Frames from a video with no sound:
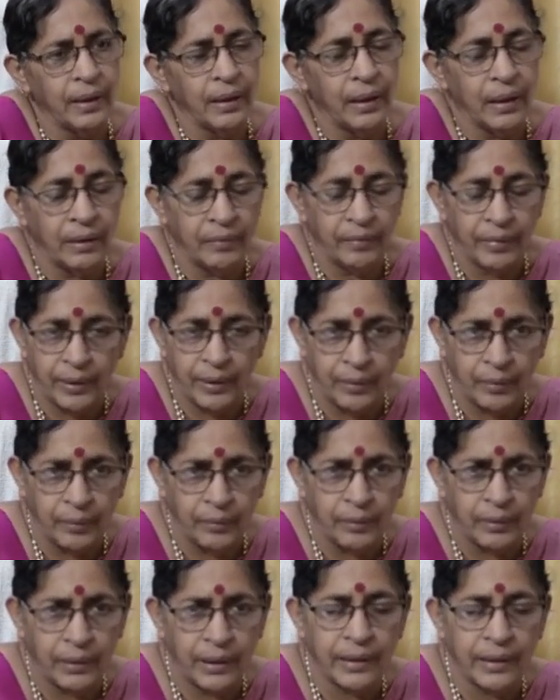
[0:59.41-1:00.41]
and we
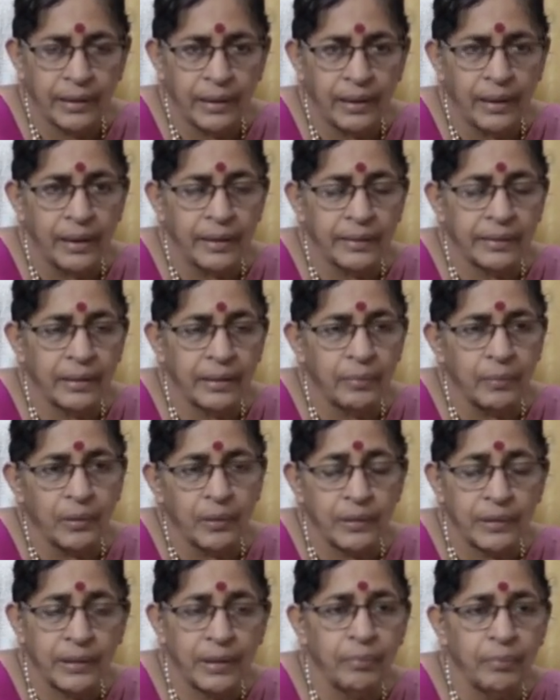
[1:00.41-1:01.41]
know retina is the
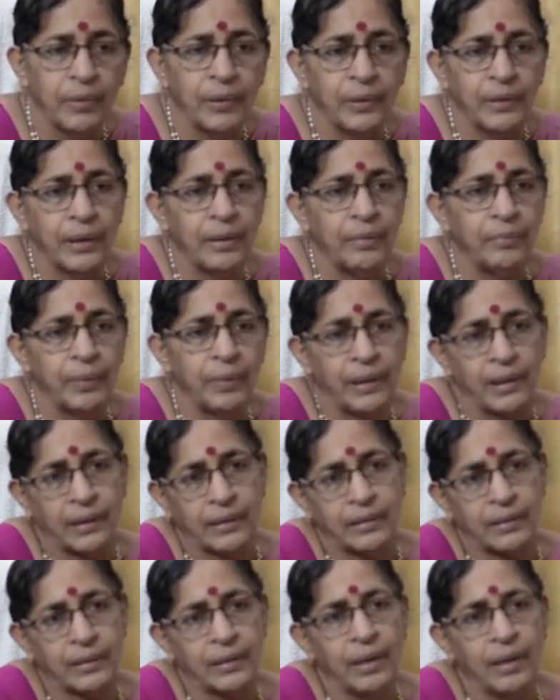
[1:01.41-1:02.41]
most important
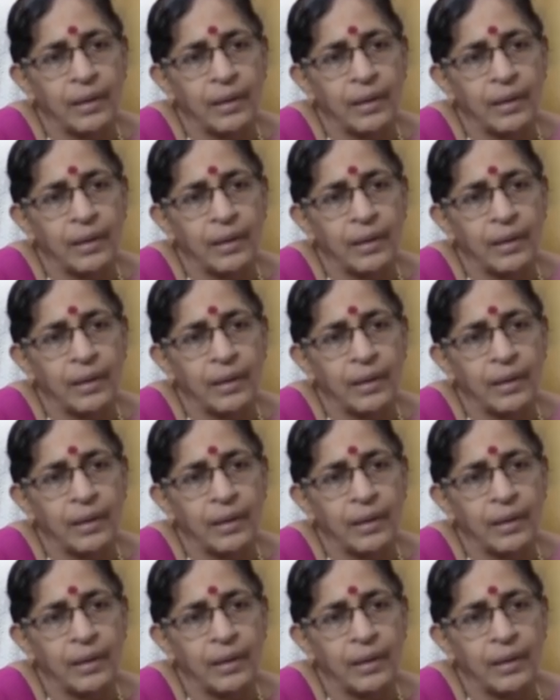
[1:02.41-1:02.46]
part